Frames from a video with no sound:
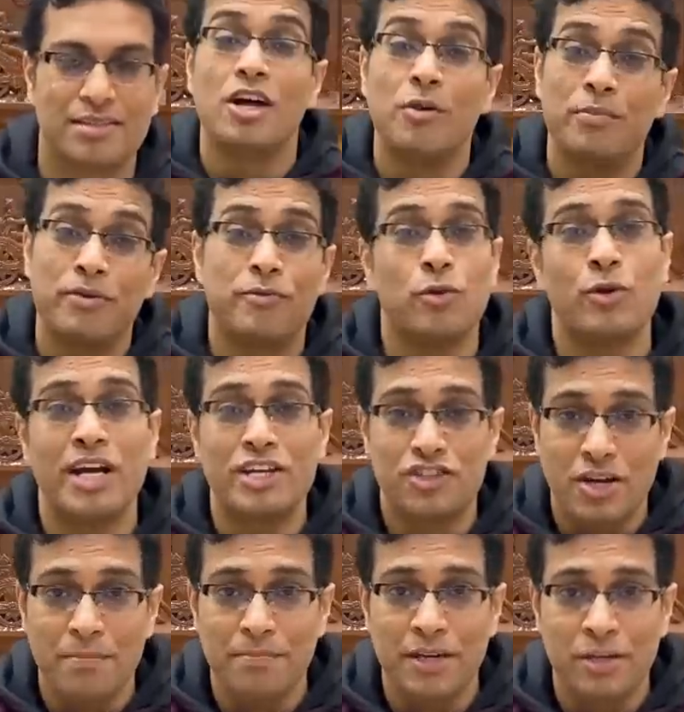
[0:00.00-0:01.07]
Now, before I
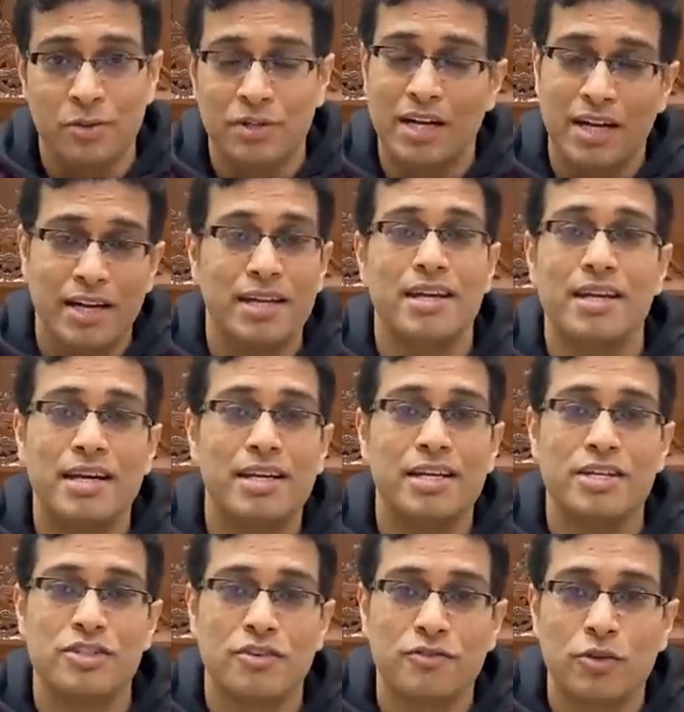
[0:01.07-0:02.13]
jump into the nitty
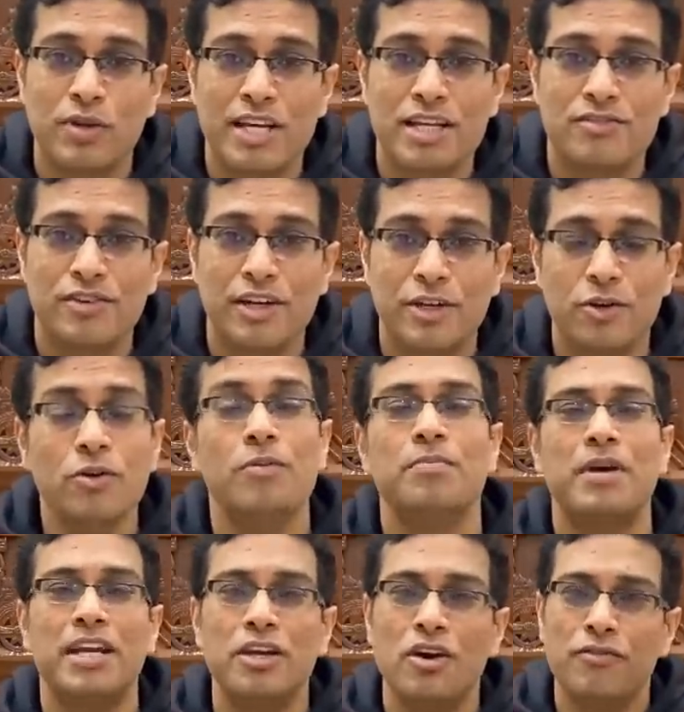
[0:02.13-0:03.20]
gritties of today's video,
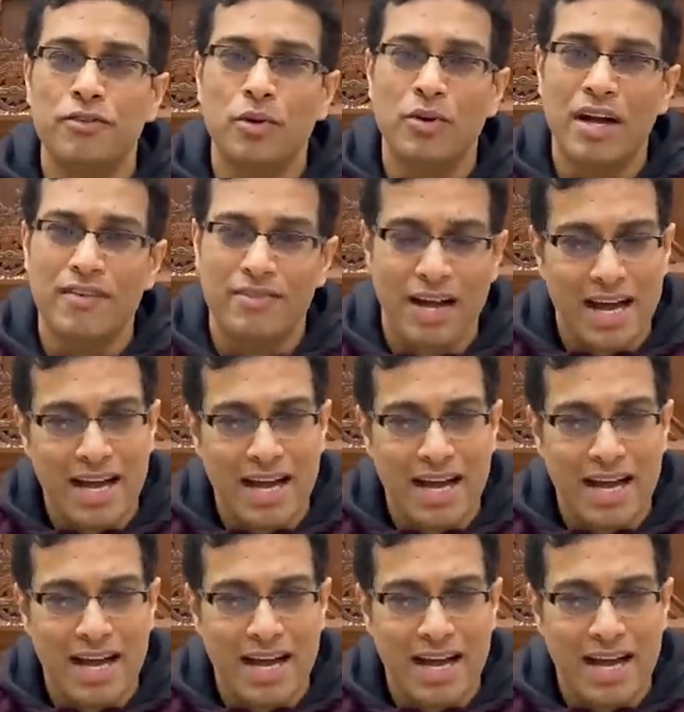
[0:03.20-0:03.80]
many of you have